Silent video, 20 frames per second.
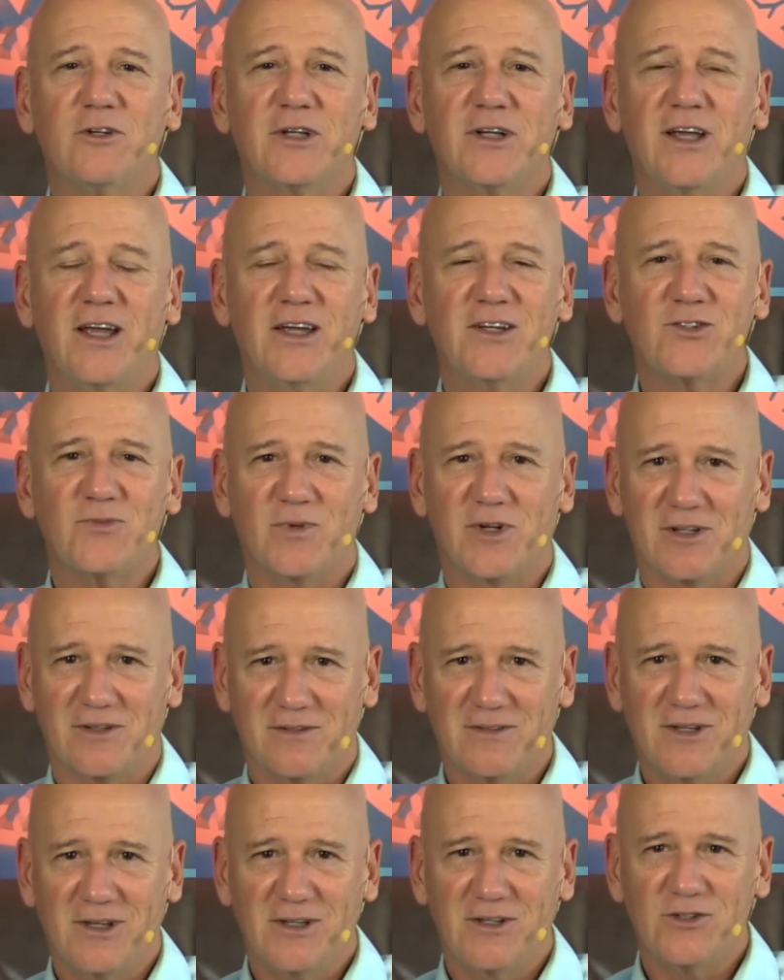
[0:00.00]
engagement.
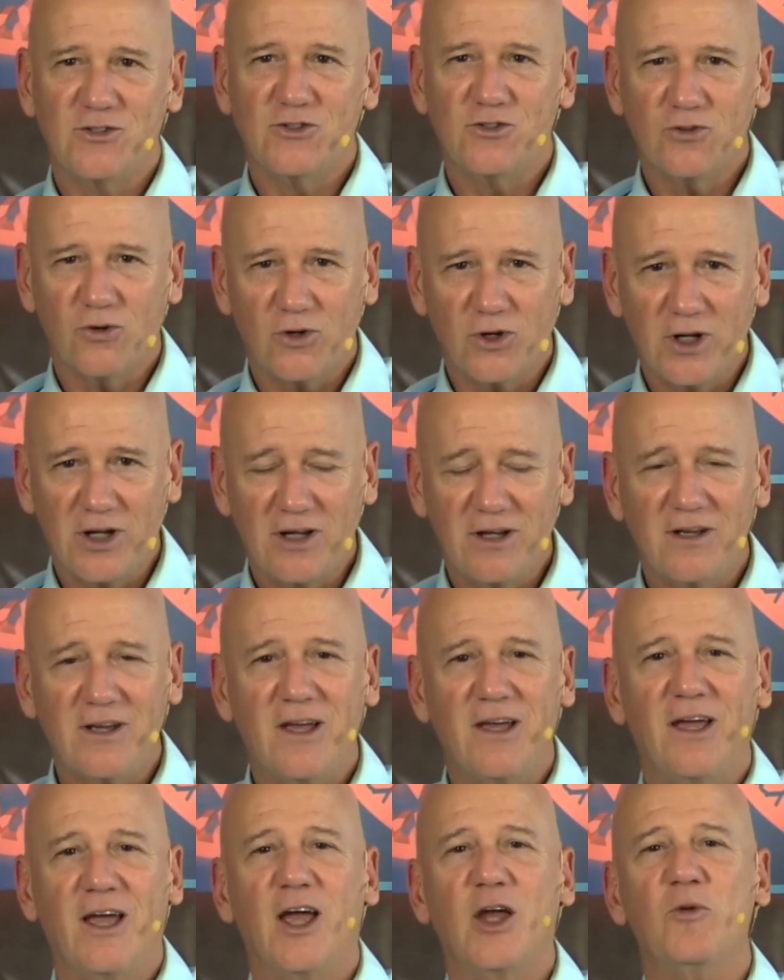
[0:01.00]
Joy
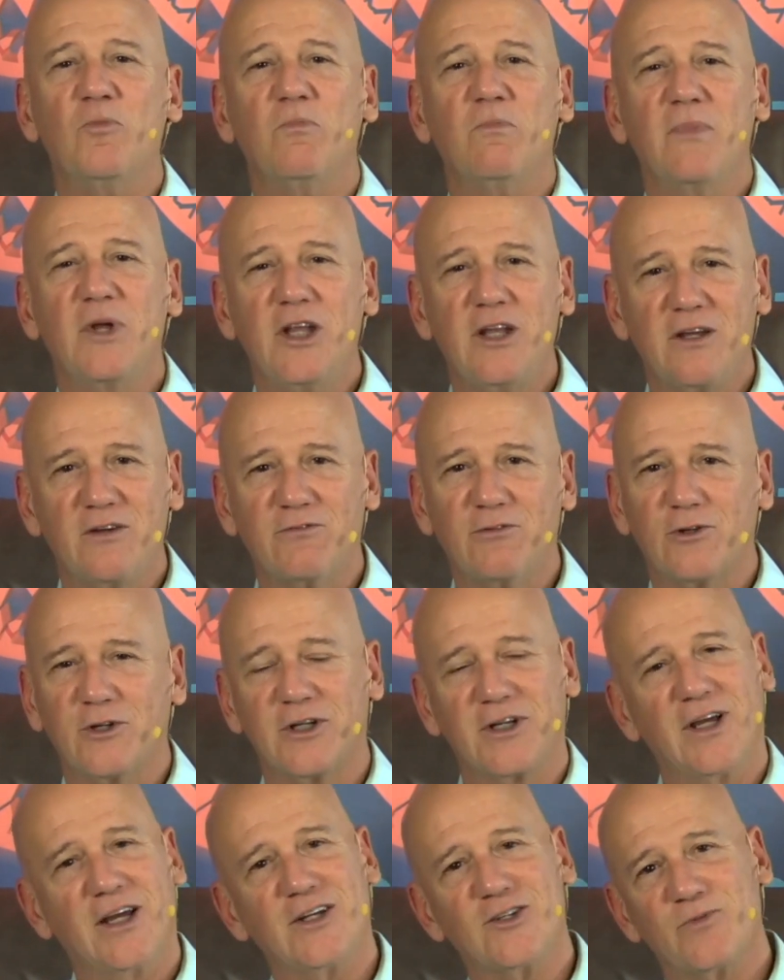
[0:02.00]
and meaningful
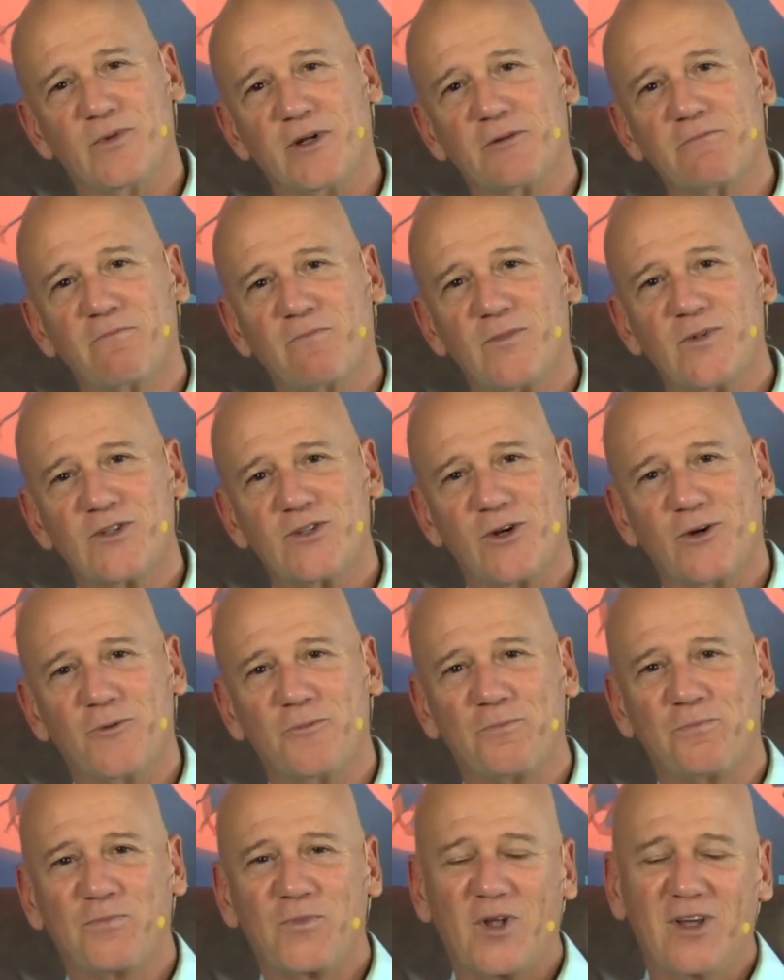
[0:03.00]
engagement.
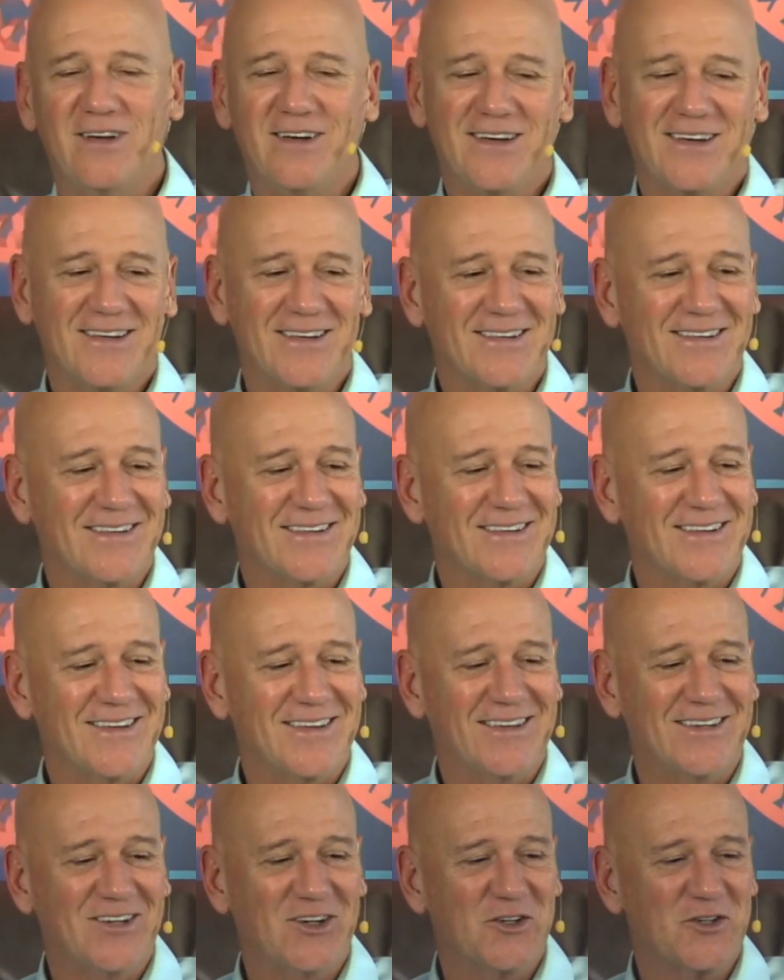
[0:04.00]
So
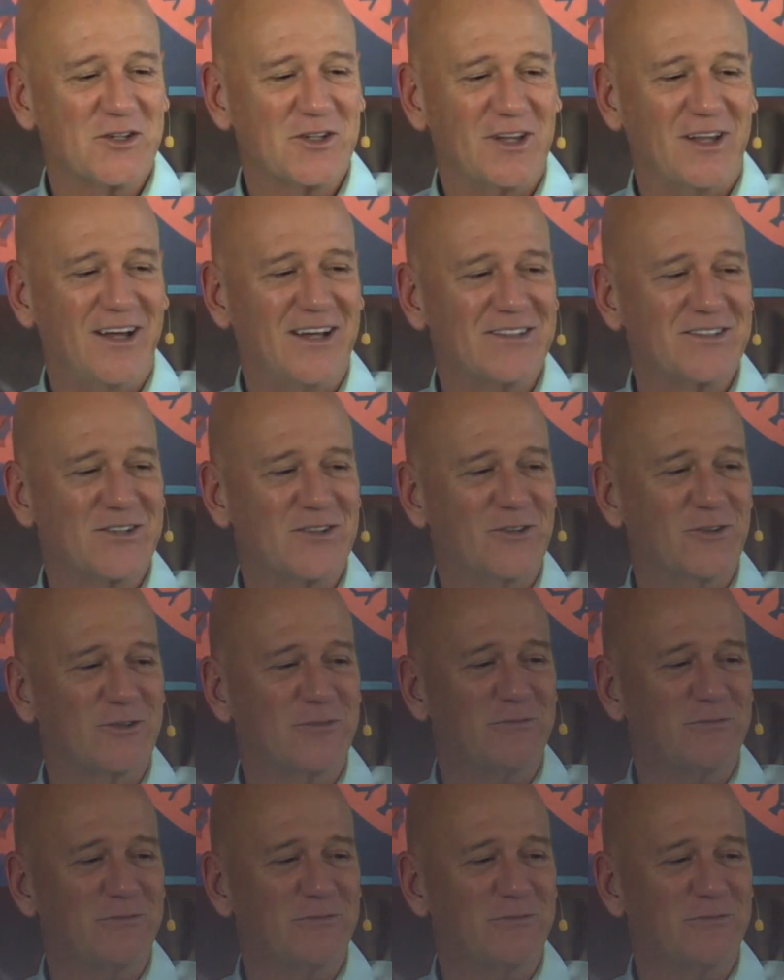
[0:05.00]
there is lots to look